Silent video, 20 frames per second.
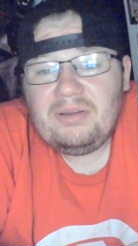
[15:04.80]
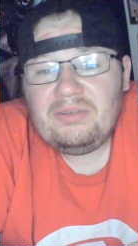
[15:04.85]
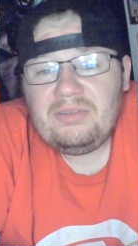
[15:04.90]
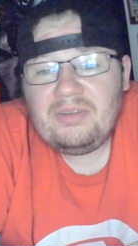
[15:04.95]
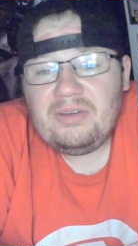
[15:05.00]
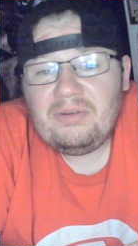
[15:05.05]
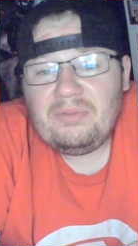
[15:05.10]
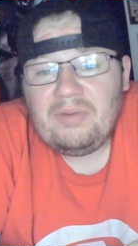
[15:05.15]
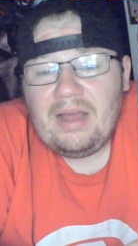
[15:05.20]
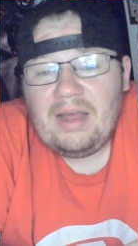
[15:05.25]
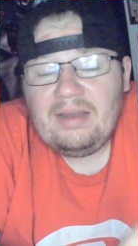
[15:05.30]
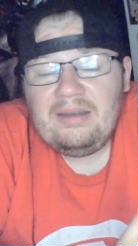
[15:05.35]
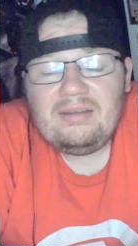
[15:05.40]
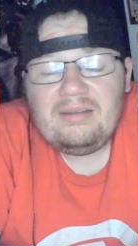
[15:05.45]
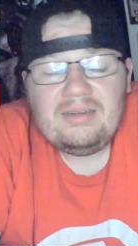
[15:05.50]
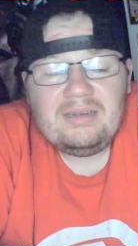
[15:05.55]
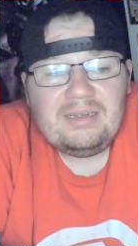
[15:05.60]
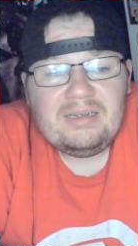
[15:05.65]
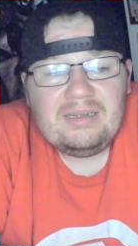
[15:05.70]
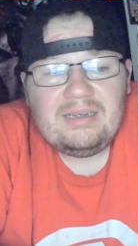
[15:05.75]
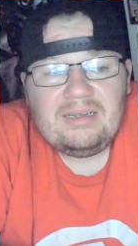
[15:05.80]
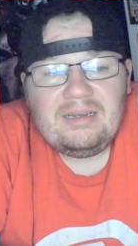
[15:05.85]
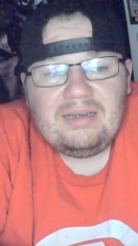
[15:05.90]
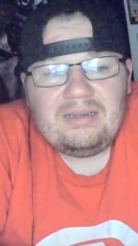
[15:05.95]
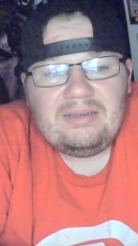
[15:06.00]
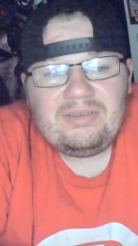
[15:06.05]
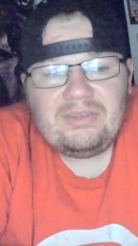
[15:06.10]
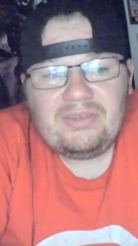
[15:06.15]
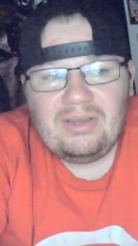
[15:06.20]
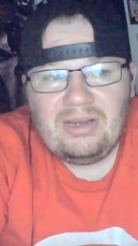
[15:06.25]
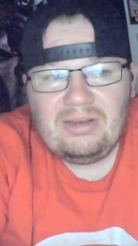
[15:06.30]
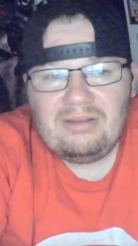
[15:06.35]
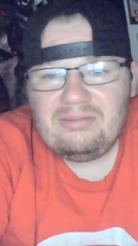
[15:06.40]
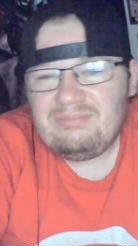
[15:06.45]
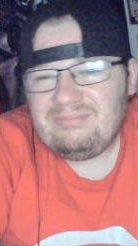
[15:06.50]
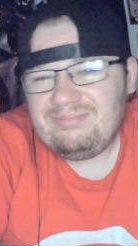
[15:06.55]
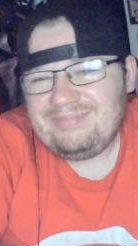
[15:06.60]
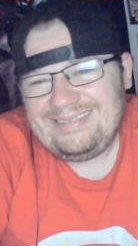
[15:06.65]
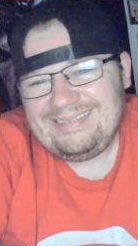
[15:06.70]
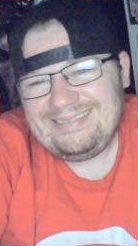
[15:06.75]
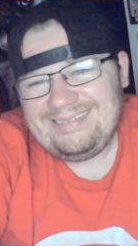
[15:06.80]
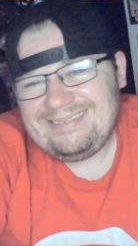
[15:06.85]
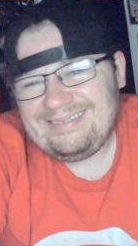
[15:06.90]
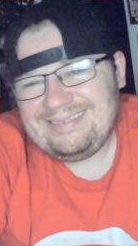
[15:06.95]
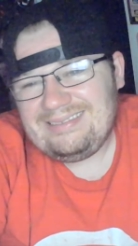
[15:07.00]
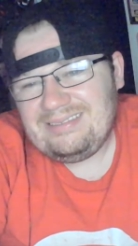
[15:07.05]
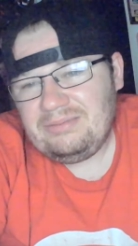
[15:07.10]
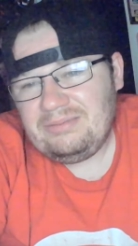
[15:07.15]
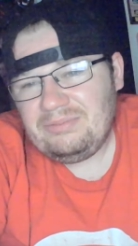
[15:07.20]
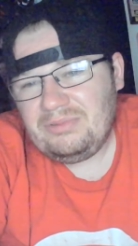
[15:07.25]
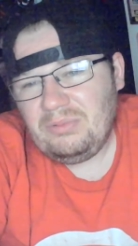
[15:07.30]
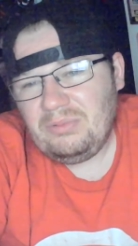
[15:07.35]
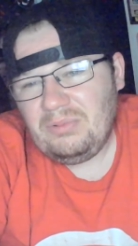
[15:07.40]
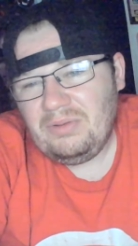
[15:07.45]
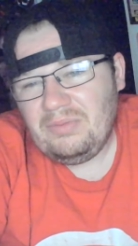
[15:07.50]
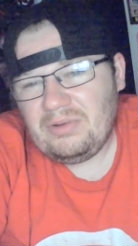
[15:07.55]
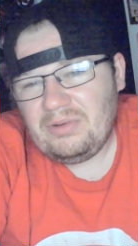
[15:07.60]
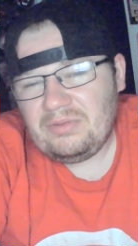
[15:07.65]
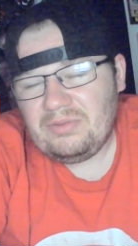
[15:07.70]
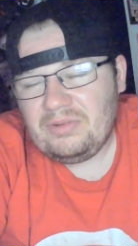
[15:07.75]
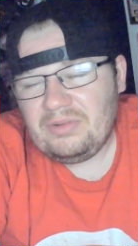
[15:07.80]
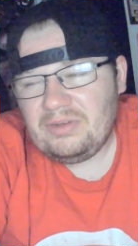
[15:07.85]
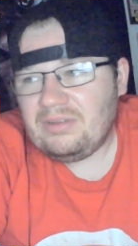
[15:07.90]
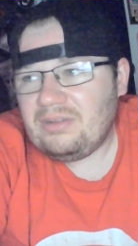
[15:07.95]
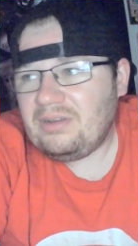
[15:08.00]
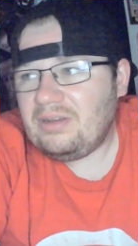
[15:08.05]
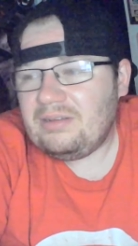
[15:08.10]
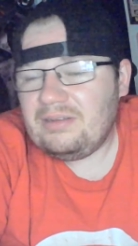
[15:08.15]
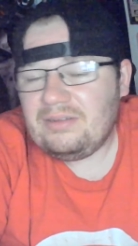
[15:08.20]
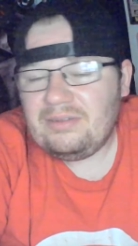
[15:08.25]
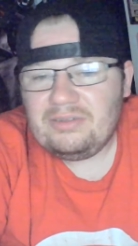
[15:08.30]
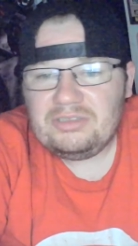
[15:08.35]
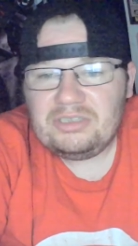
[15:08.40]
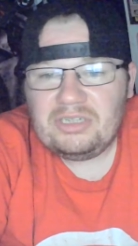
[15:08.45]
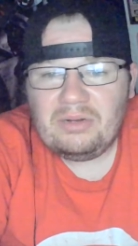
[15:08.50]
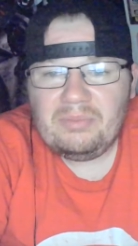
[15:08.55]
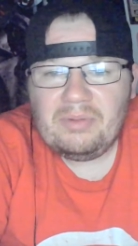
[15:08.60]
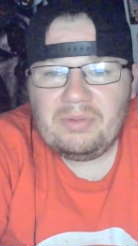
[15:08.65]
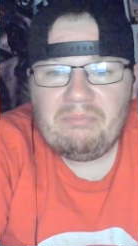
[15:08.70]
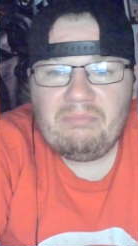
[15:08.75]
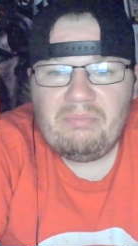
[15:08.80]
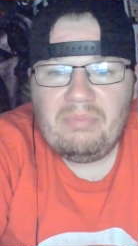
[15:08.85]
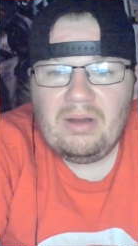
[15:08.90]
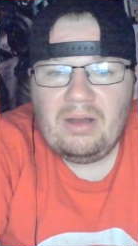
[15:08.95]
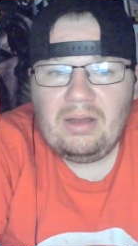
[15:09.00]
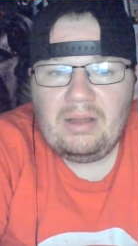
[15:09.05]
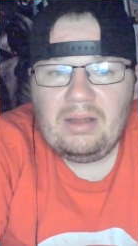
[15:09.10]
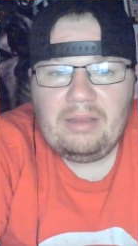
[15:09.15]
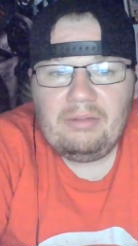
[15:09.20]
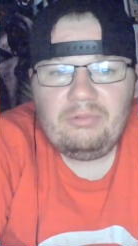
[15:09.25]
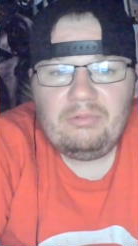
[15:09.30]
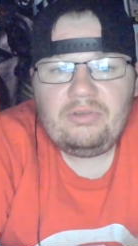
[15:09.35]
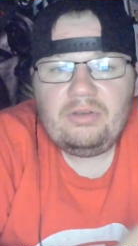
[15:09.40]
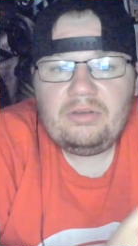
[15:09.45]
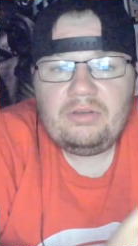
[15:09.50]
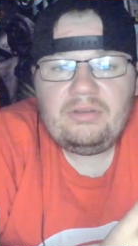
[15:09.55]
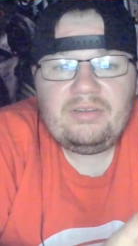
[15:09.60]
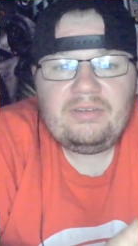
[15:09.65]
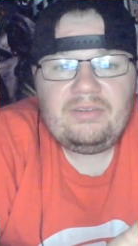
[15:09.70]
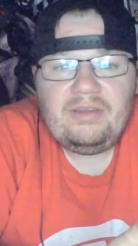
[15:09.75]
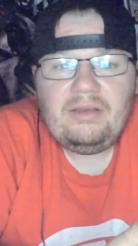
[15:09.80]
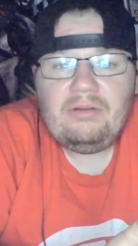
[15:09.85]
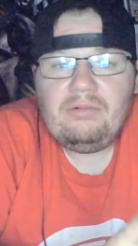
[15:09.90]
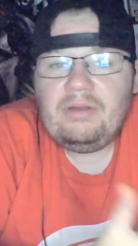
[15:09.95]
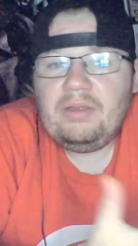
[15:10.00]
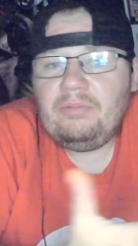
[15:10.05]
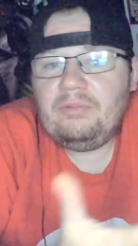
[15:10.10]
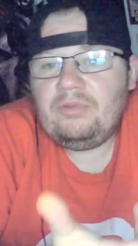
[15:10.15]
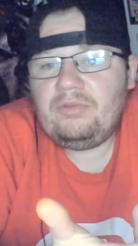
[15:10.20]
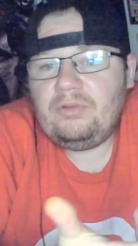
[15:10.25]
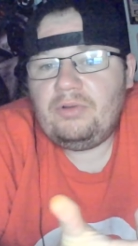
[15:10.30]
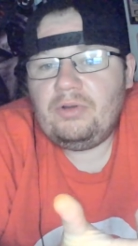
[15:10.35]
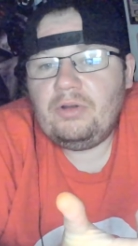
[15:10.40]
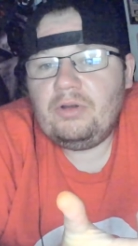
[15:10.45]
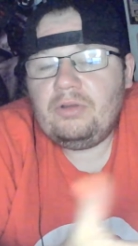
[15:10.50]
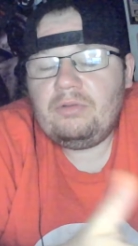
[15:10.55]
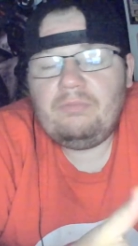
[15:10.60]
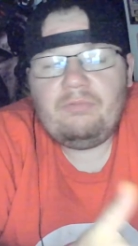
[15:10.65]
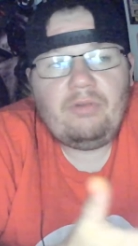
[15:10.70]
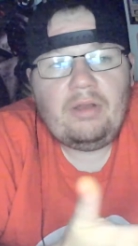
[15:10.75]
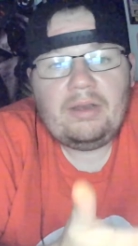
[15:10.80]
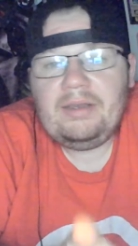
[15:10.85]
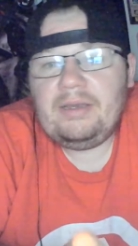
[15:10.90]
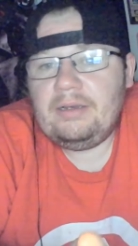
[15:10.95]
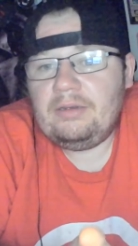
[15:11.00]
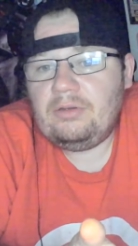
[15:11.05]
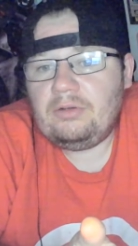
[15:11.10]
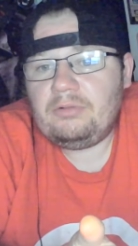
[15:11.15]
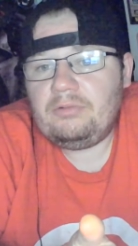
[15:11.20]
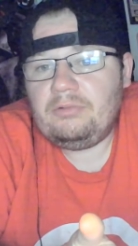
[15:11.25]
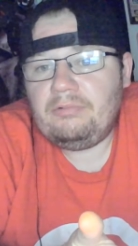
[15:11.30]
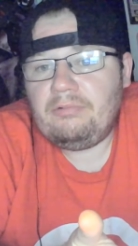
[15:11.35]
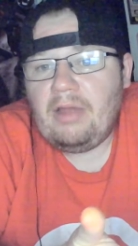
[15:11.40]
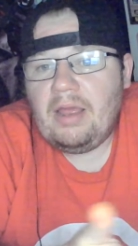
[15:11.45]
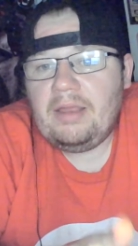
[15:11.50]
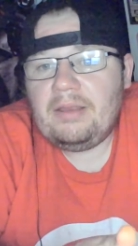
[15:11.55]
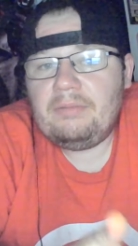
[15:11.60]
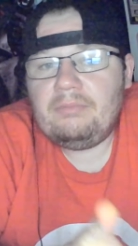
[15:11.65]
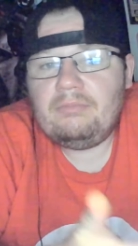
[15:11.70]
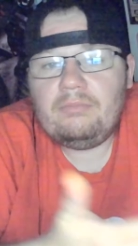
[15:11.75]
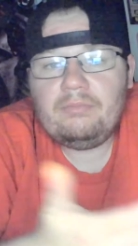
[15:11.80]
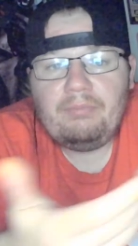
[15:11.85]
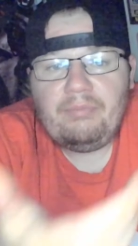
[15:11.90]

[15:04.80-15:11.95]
until then. So yeah, it was one of those things, ladies and gentlemen. But it was it was good. Frankie looked great.